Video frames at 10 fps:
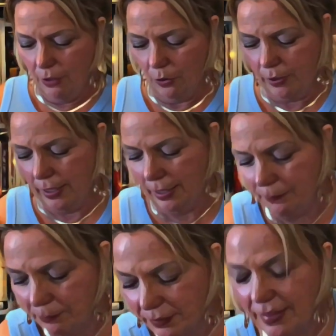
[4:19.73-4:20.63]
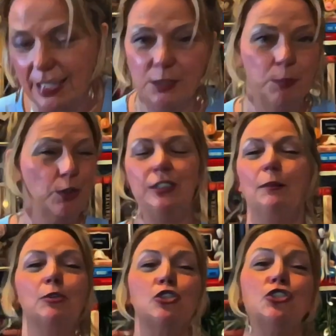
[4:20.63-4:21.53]
Okay, that's book
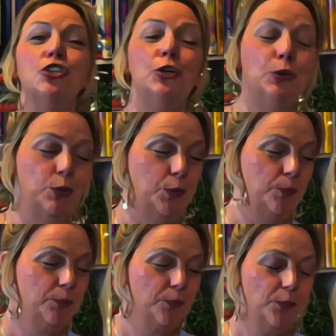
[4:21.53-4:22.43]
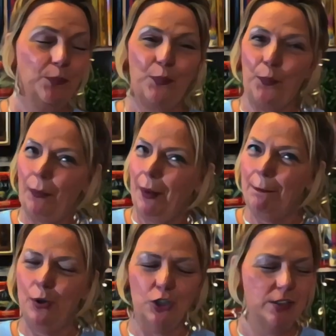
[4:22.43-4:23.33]
number two.
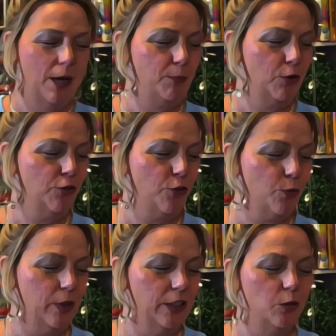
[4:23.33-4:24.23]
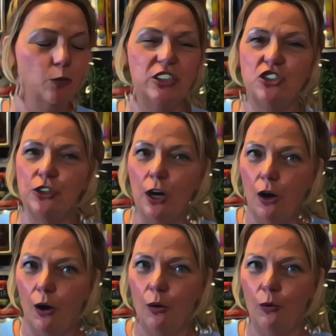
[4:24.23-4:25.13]
Book number three, we
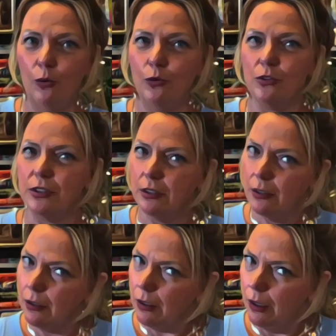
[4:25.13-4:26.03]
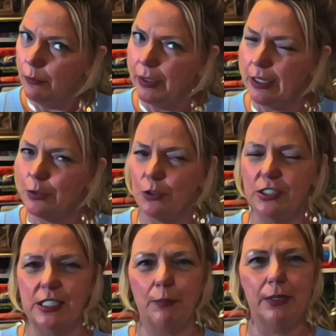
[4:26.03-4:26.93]
chose because we're
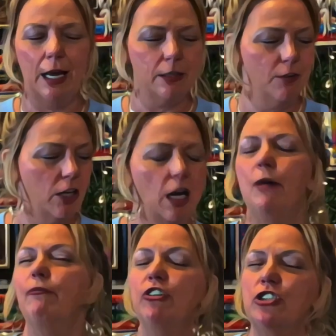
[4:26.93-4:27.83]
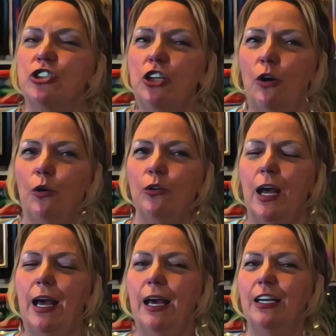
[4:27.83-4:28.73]
stepping out of our comfort zone
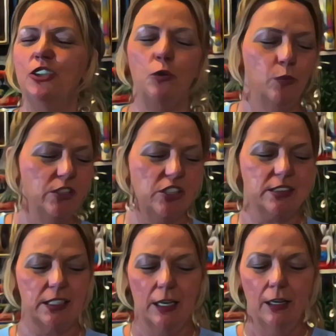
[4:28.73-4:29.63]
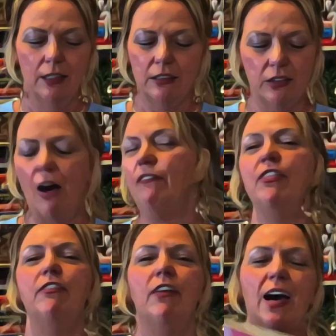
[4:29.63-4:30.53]
and we just love
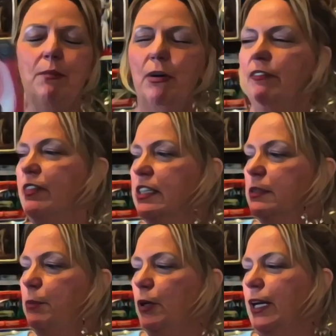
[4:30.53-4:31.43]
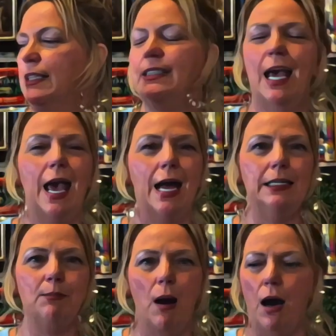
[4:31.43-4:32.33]
the vibe of this book. It's
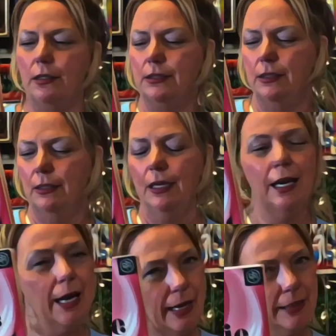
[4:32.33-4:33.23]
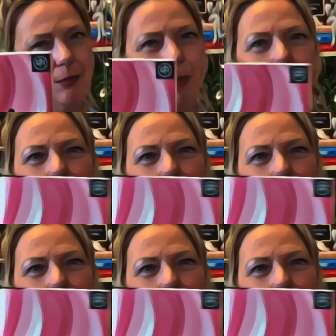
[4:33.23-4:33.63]
Annie Bot. Annie